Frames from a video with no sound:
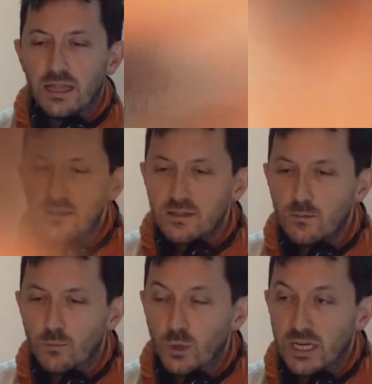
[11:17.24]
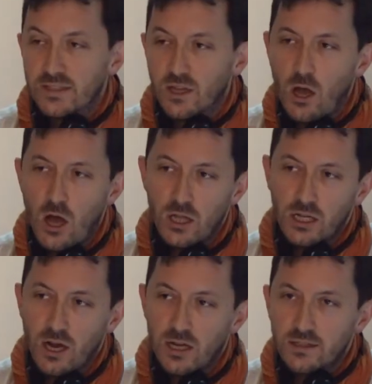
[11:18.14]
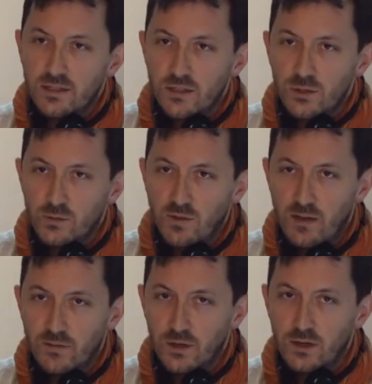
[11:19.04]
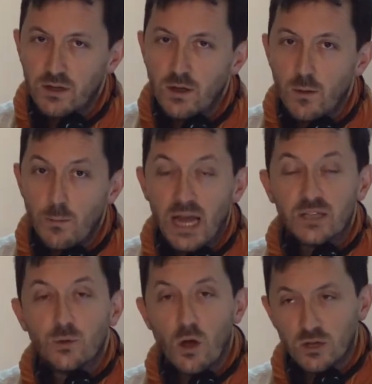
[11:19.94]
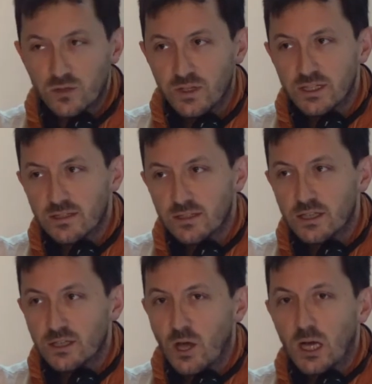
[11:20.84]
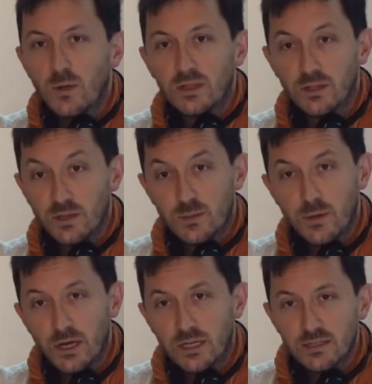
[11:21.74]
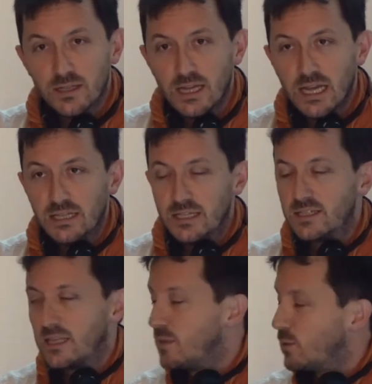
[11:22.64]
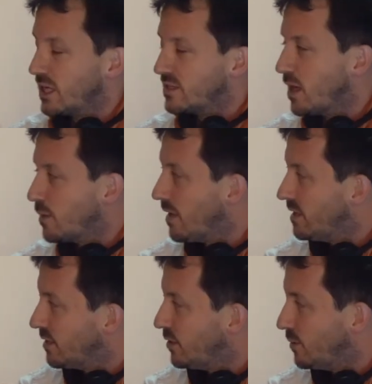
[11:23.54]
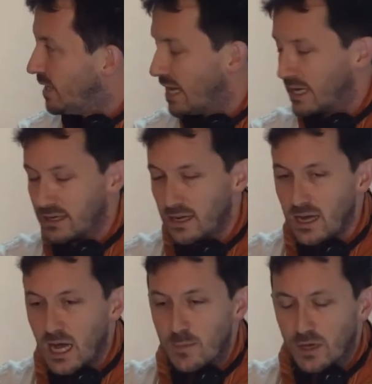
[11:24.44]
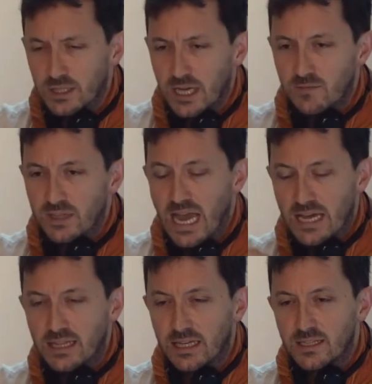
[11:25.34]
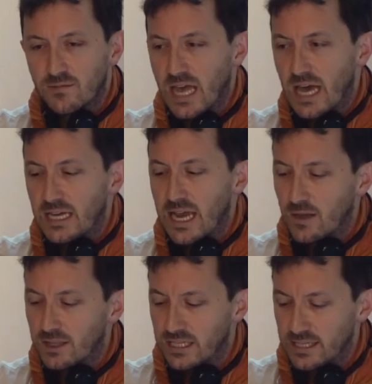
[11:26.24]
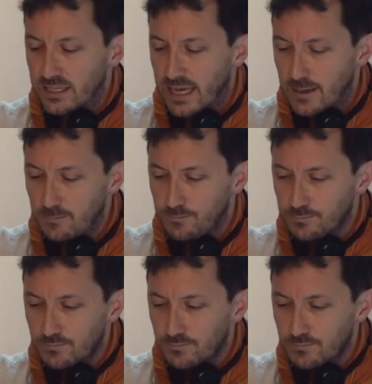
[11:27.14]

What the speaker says: that brings a Holocaust survivor back to Auschwitz to talk about their experience. And this is something we can talk about in the Q&A, about kind of the ethics of that and how they did that.